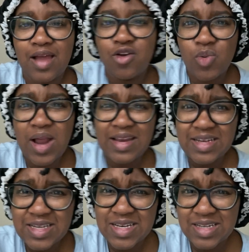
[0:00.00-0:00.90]
I know what I need
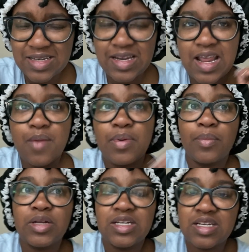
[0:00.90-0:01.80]
to get done today, but I'm
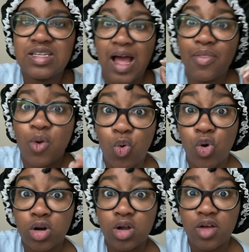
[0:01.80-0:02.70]
going to decide the
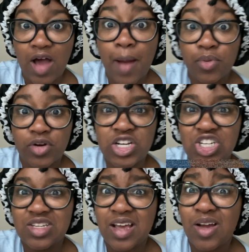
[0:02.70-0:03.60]
order of
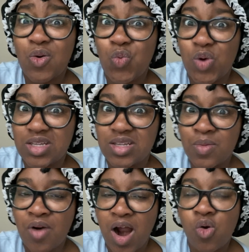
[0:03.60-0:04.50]
operations, like what's the
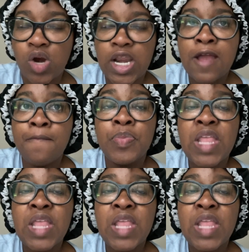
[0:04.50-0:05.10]
priority.